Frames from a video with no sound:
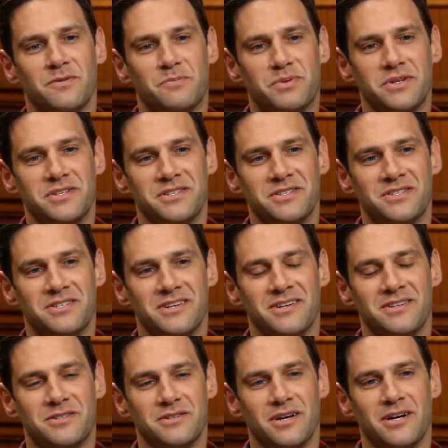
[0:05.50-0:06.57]
opinions.
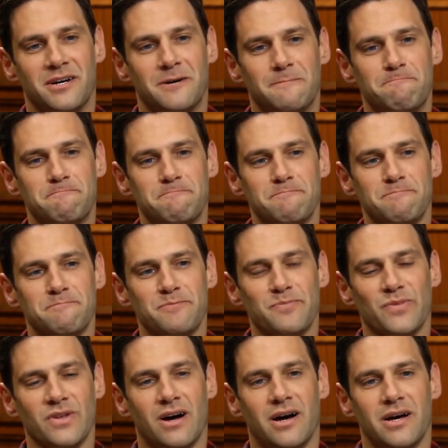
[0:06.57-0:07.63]

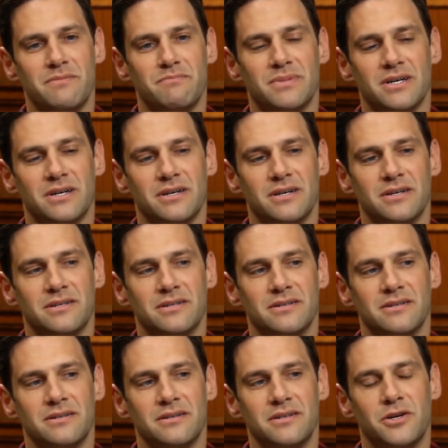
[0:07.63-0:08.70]
My
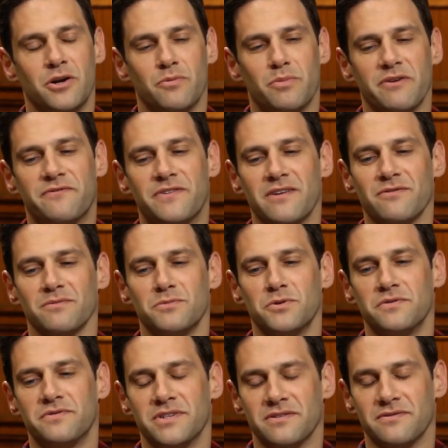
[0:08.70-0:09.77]
favorite
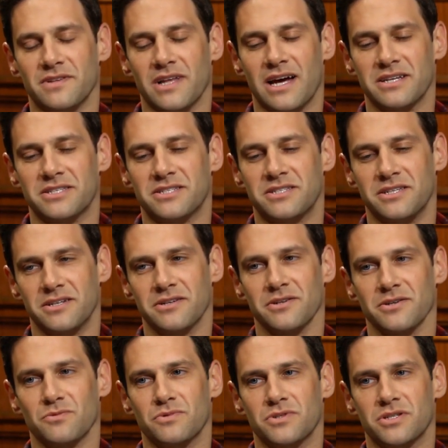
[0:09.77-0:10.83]
movie of last
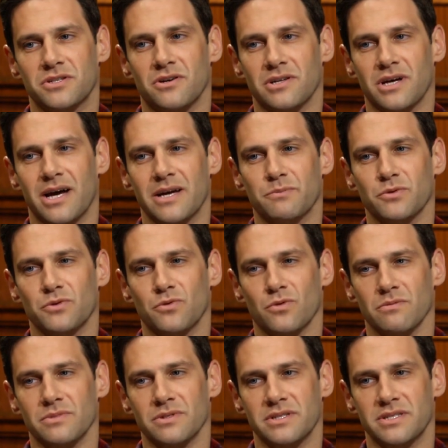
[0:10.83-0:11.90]
year was called
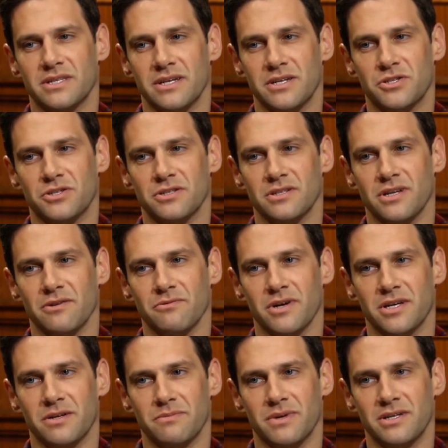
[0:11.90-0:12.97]
Hypernormalization. I
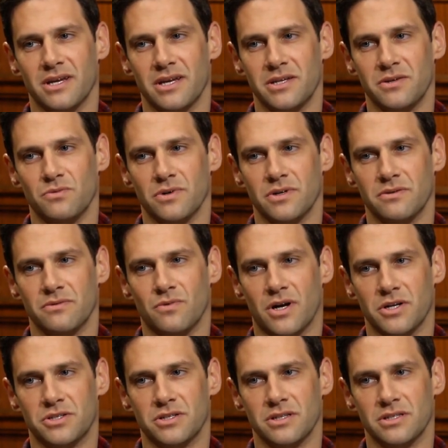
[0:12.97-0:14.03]
recommend anyone
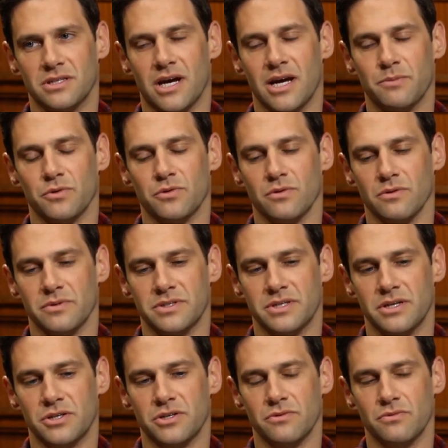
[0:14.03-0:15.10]
watching this.
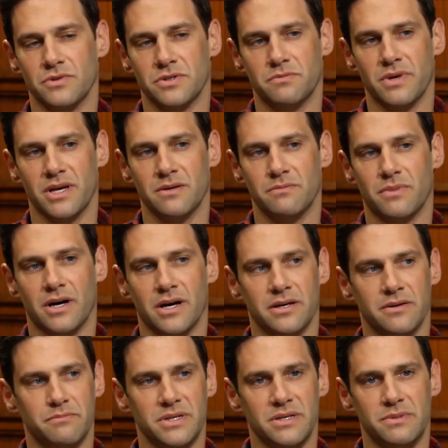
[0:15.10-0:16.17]
Hypernormalization. It was made by
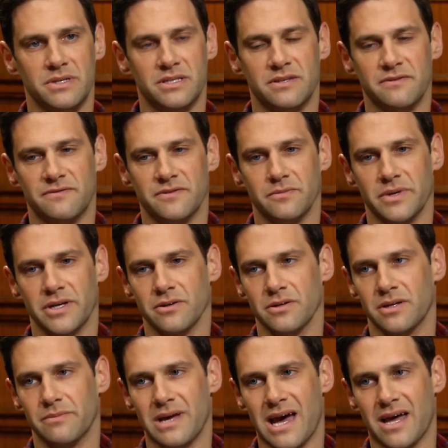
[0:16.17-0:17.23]
a BBC filmmaker
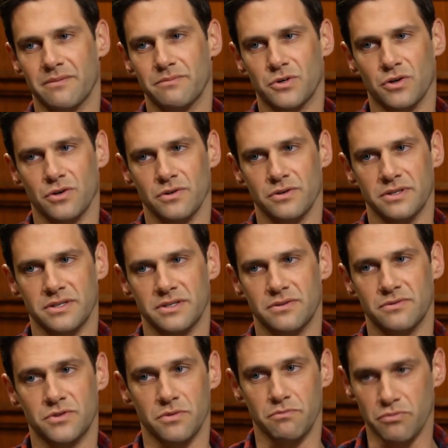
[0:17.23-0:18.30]
named Adam Curtis,
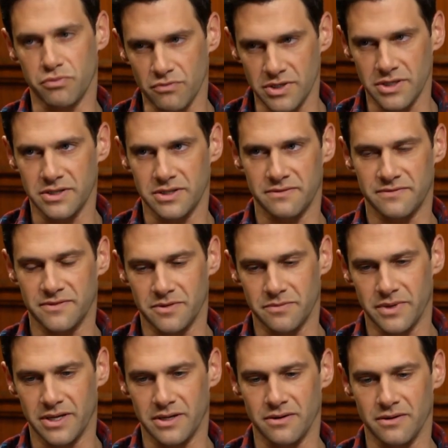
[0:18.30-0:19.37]
who's a brilliant
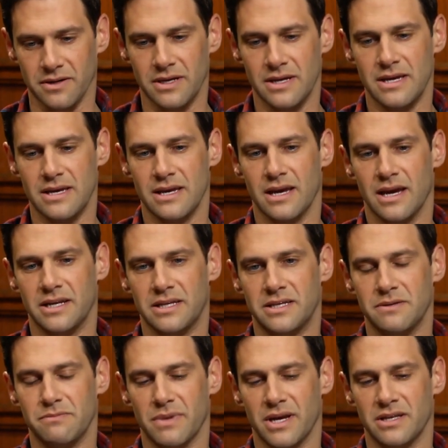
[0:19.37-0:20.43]
filmmaker. And
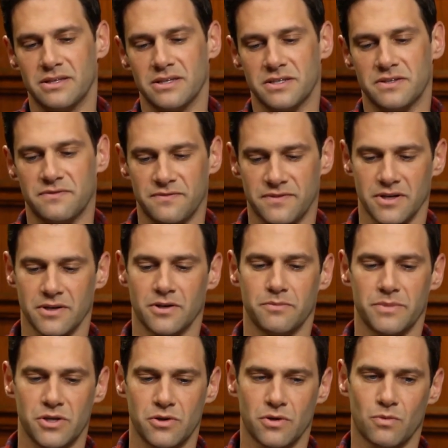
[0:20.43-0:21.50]
he made this film
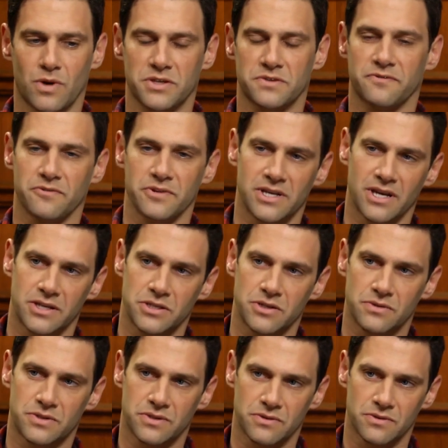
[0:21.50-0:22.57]
that you can watch free on
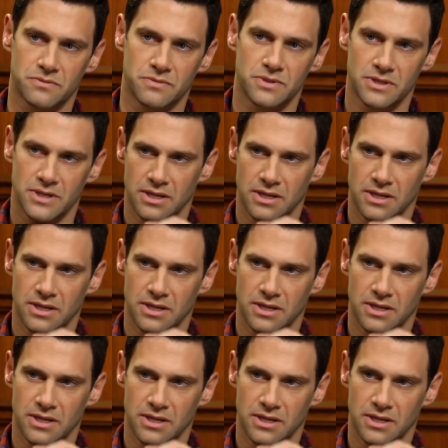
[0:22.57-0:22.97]
YouTube.